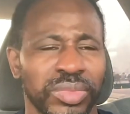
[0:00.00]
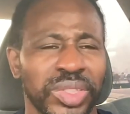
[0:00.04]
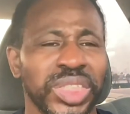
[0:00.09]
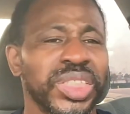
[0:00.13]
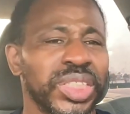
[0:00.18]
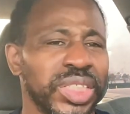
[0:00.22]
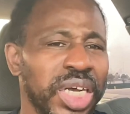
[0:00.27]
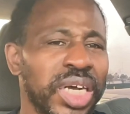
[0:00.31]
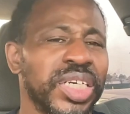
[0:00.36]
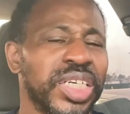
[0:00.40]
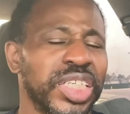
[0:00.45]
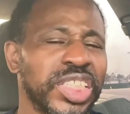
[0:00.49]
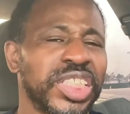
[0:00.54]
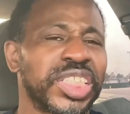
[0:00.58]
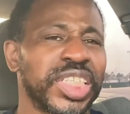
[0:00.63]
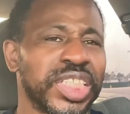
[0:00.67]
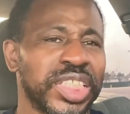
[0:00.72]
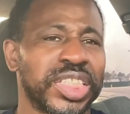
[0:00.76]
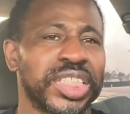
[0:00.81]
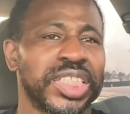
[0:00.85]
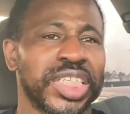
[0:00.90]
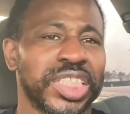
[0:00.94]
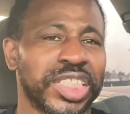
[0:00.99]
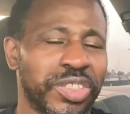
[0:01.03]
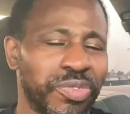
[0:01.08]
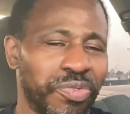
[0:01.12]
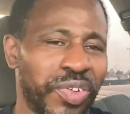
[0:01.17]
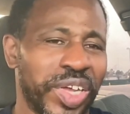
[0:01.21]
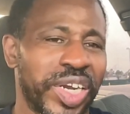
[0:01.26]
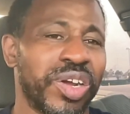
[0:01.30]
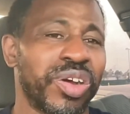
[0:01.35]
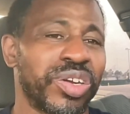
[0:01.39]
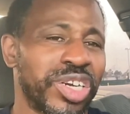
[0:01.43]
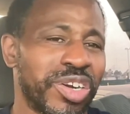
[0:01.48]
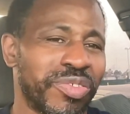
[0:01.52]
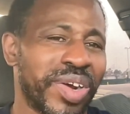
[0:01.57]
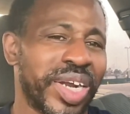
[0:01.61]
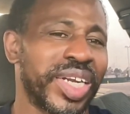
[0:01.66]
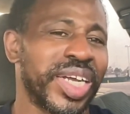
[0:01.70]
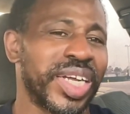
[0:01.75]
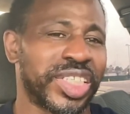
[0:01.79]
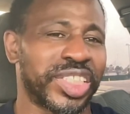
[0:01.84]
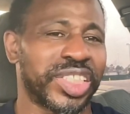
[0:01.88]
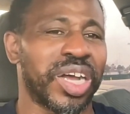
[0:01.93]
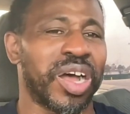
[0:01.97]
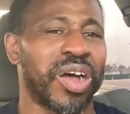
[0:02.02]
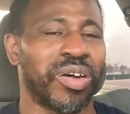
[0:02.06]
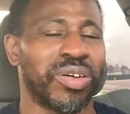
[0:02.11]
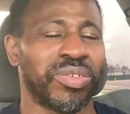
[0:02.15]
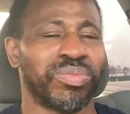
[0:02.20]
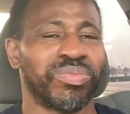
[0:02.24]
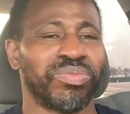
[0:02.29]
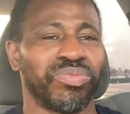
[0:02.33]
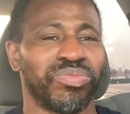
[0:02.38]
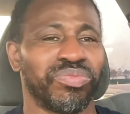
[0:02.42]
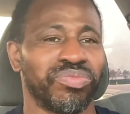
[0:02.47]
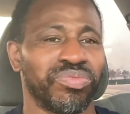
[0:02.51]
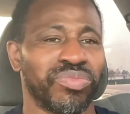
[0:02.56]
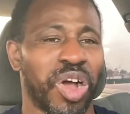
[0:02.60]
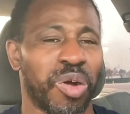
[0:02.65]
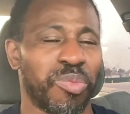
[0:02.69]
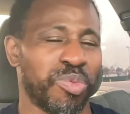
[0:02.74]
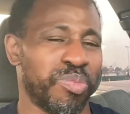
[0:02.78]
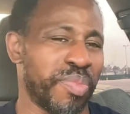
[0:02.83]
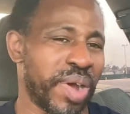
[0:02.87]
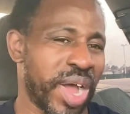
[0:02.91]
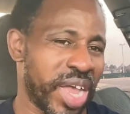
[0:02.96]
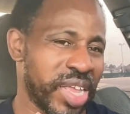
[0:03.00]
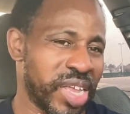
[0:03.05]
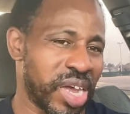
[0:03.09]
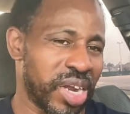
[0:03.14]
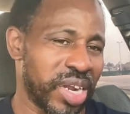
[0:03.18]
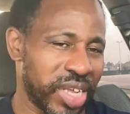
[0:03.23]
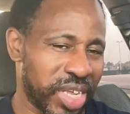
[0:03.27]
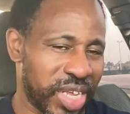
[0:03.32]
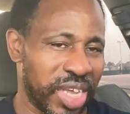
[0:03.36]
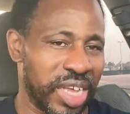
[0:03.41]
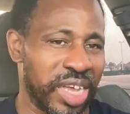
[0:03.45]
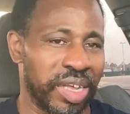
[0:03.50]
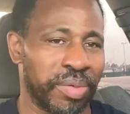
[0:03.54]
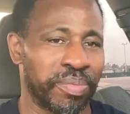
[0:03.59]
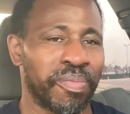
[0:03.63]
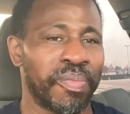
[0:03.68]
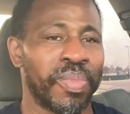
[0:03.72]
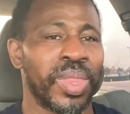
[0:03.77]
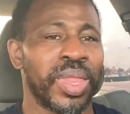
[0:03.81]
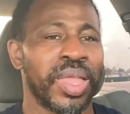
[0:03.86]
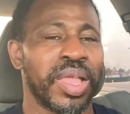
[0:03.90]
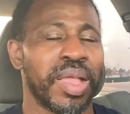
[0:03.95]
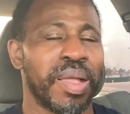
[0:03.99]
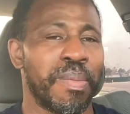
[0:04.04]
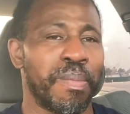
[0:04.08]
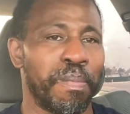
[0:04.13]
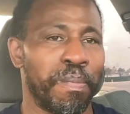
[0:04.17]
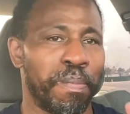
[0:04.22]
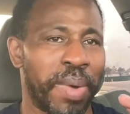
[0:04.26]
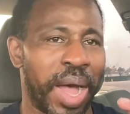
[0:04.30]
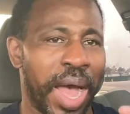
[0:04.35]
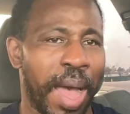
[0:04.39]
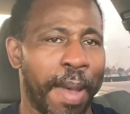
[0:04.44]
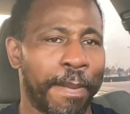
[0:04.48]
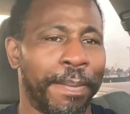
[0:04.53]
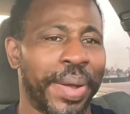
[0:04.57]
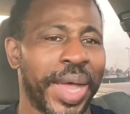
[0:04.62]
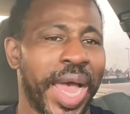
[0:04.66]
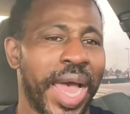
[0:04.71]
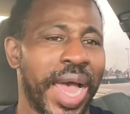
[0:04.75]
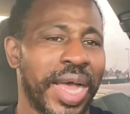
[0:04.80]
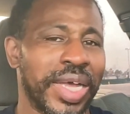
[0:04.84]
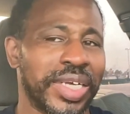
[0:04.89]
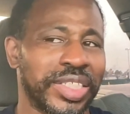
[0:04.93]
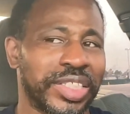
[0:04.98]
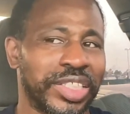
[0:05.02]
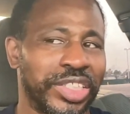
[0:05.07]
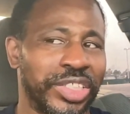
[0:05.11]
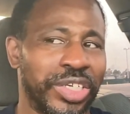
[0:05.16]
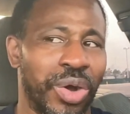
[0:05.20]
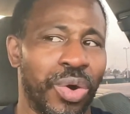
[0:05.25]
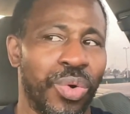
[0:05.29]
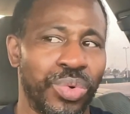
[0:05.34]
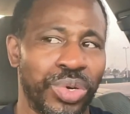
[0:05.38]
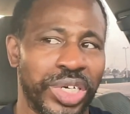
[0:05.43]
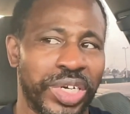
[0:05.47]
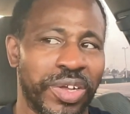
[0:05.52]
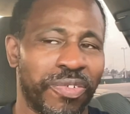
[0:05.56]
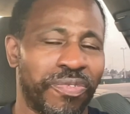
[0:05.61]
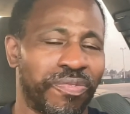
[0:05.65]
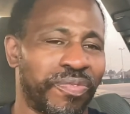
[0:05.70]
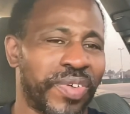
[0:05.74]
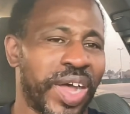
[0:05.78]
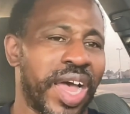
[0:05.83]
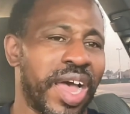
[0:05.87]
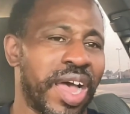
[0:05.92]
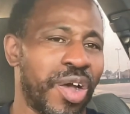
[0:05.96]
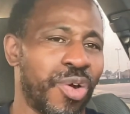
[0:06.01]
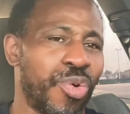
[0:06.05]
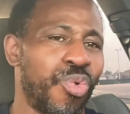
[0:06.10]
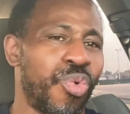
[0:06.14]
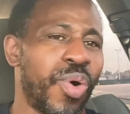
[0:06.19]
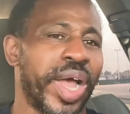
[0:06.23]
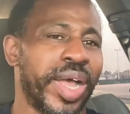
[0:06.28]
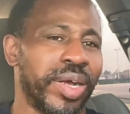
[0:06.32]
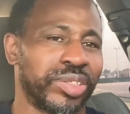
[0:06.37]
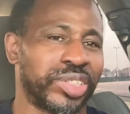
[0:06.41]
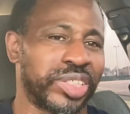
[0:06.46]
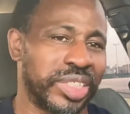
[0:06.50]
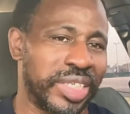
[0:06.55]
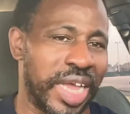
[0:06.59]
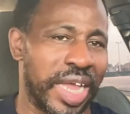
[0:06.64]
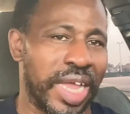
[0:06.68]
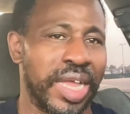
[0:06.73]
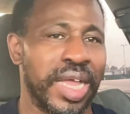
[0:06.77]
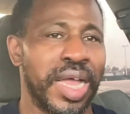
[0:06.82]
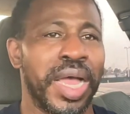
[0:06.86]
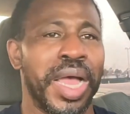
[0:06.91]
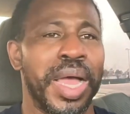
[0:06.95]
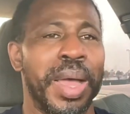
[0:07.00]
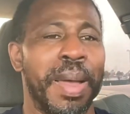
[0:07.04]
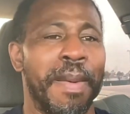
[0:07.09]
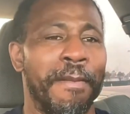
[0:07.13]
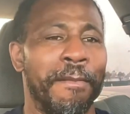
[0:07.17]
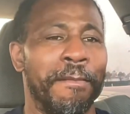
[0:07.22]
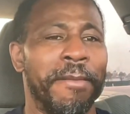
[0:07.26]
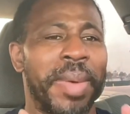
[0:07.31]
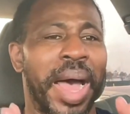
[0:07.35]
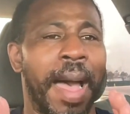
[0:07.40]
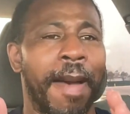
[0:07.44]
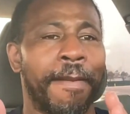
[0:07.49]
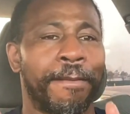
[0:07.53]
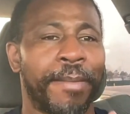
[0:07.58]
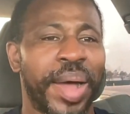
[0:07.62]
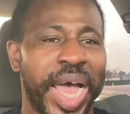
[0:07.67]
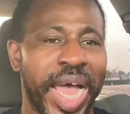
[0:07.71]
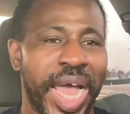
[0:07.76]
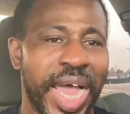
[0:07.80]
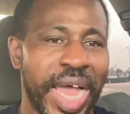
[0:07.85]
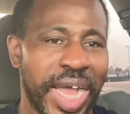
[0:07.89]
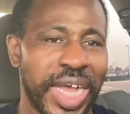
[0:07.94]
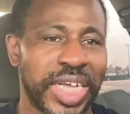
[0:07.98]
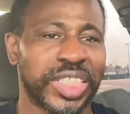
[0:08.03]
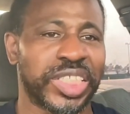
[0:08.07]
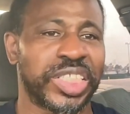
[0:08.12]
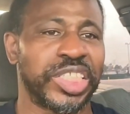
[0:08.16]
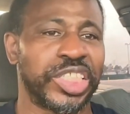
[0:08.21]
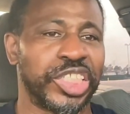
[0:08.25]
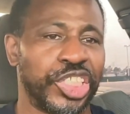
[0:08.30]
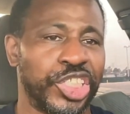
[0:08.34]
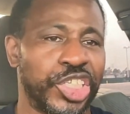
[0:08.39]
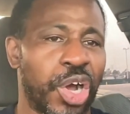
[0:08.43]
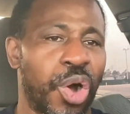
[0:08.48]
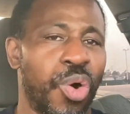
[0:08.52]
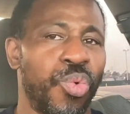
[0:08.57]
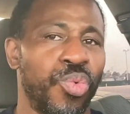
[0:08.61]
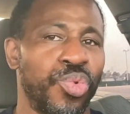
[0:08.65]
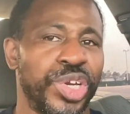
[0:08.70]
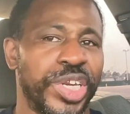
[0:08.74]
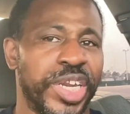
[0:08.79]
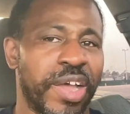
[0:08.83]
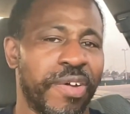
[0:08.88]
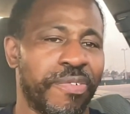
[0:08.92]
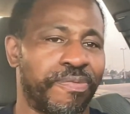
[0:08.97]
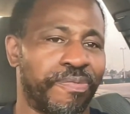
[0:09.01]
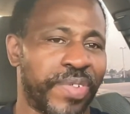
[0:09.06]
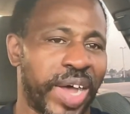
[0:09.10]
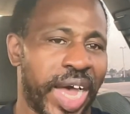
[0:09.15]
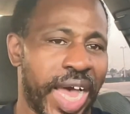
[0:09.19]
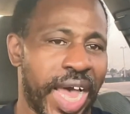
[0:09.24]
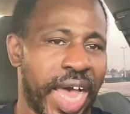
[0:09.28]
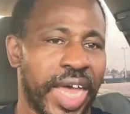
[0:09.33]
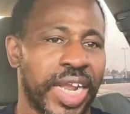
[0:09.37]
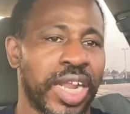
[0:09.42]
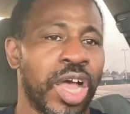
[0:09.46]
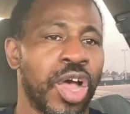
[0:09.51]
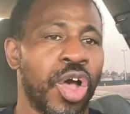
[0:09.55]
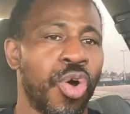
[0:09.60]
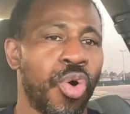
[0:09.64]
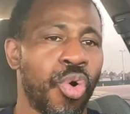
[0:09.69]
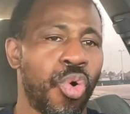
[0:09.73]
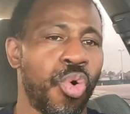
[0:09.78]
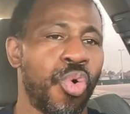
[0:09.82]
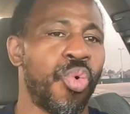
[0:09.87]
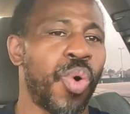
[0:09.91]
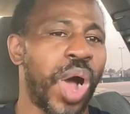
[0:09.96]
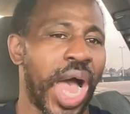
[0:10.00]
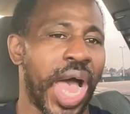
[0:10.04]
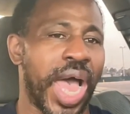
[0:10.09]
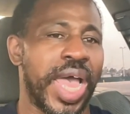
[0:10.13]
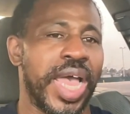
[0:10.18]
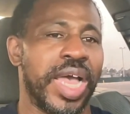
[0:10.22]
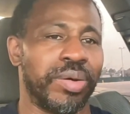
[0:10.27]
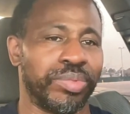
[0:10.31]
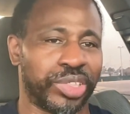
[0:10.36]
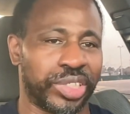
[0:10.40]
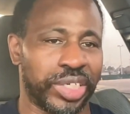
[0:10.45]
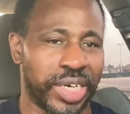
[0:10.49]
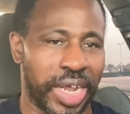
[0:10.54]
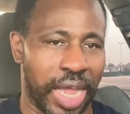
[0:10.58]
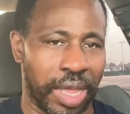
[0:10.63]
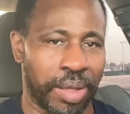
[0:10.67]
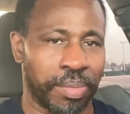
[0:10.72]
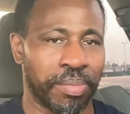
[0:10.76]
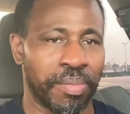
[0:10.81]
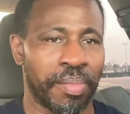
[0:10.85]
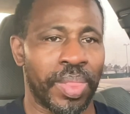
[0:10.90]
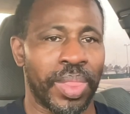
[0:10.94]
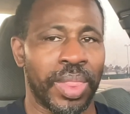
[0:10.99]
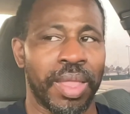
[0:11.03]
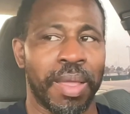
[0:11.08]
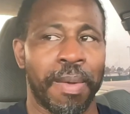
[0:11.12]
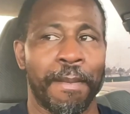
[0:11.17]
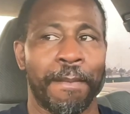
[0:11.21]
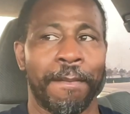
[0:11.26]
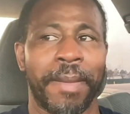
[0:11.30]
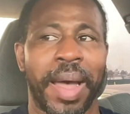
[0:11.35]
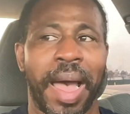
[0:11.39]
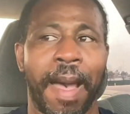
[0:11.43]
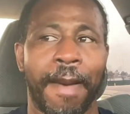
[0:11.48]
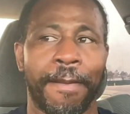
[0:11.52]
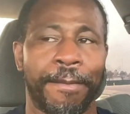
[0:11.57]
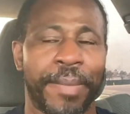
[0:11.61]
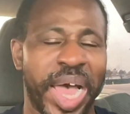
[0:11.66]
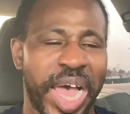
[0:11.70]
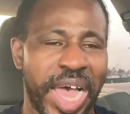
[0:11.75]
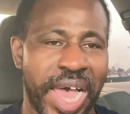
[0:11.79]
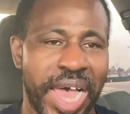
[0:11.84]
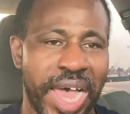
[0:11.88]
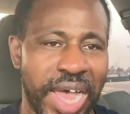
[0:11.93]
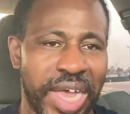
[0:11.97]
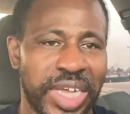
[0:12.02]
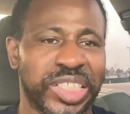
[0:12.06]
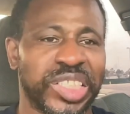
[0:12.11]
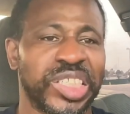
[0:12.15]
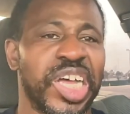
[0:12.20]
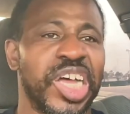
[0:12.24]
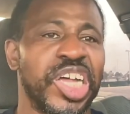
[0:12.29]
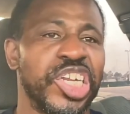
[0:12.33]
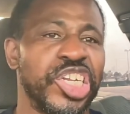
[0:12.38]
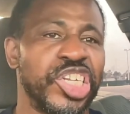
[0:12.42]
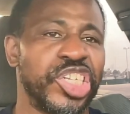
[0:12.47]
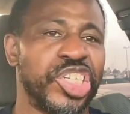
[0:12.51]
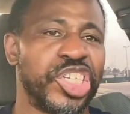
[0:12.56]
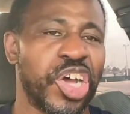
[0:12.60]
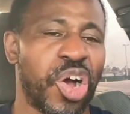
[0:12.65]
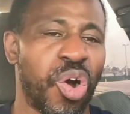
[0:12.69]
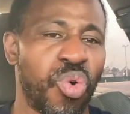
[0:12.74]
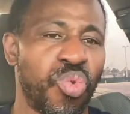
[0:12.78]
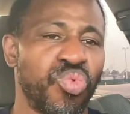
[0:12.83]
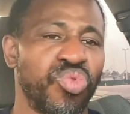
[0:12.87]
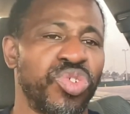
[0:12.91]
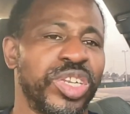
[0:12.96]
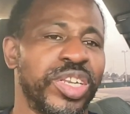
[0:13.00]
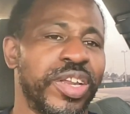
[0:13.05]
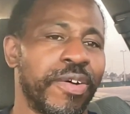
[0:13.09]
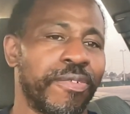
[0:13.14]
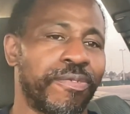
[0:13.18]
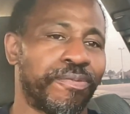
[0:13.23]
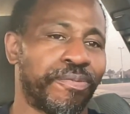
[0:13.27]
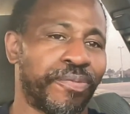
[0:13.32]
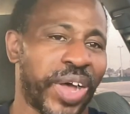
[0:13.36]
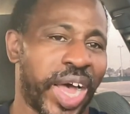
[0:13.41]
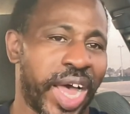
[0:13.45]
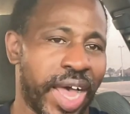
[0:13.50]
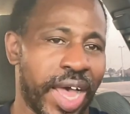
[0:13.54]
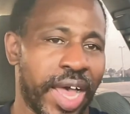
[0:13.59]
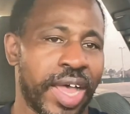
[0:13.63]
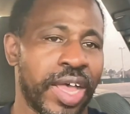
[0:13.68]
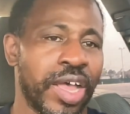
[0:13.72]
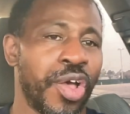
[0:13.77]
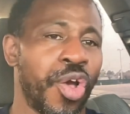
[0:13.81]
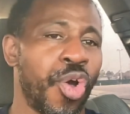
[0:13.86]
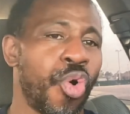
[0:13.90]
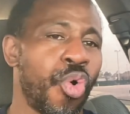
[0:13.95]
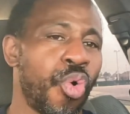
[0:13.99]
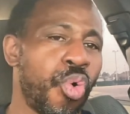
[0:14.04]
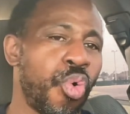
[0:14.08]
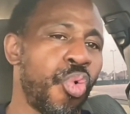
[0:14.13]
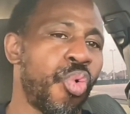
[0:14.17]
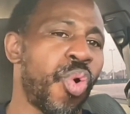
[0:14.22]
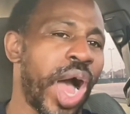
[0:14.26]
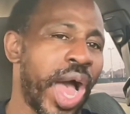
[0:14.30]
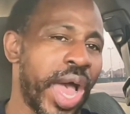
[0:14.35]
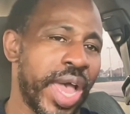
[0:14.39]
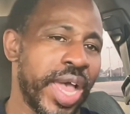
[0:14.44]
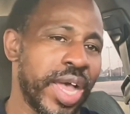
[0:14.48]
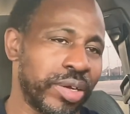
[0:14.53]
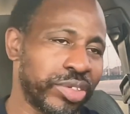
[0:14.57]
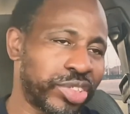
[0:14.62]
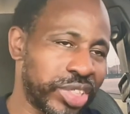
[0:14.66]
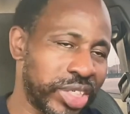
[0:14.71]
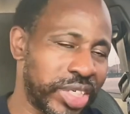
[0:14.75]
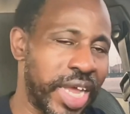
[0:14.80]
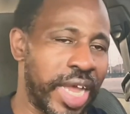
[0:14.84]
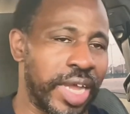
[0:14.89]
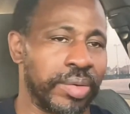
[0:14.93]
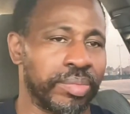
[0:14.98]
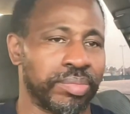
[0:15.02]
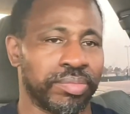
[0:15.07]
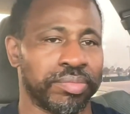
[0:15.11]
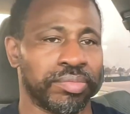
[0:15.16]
Yeah, this video directed at y'all. I'm reminding y'all again, my past don't define who I am today. My past don't define who I am today. My past don't define who I am today.